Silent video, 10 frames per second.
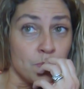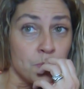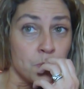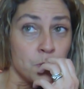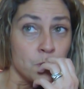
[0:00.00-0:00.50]

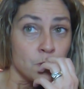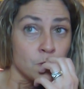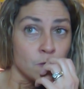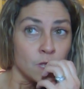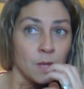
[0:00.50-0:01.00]

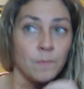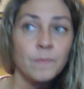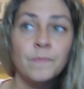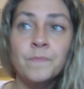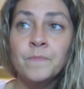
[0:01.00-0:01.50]

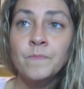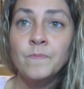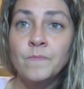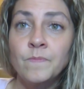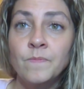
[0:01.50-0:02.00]

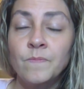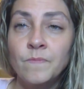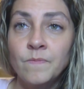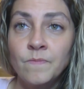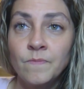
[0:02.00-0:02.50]

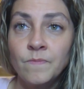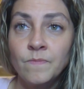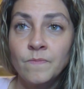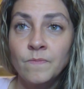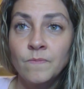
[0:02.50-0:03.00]

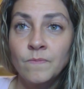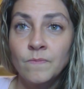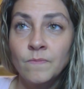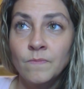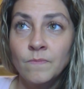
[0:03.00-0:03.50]

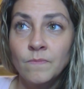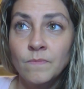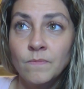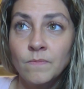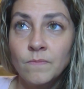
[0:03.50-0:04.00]

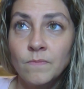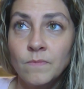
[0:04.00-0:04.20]
Nothing is said.